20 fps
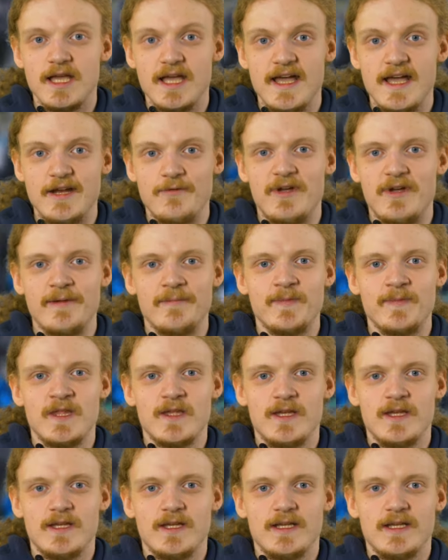Anyway.
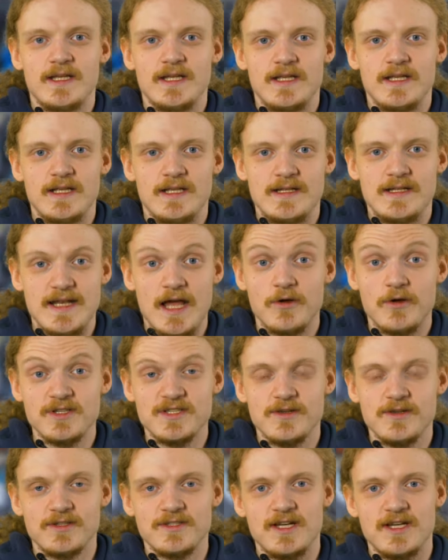Now
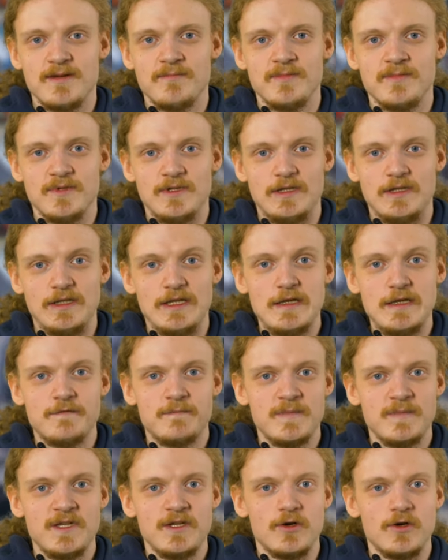it's your time. Leave
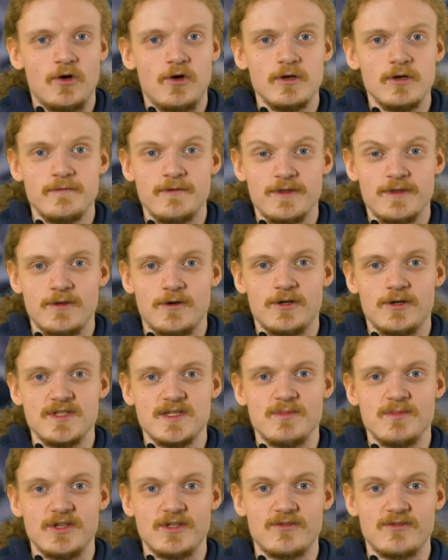me all of your thoughts
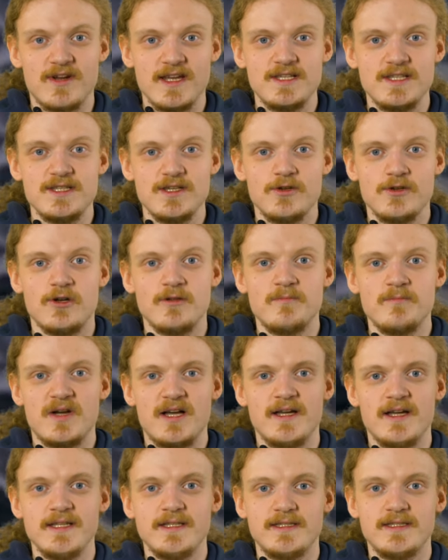about the racing gone
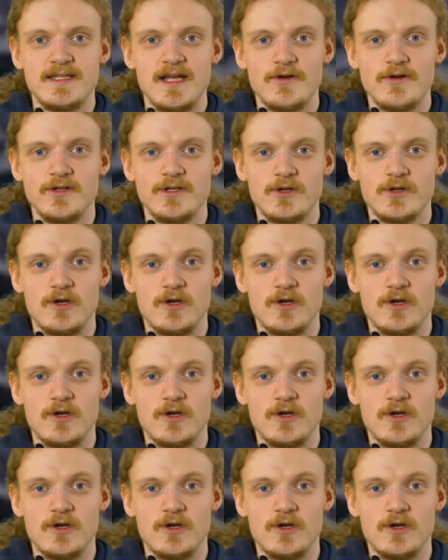by down in the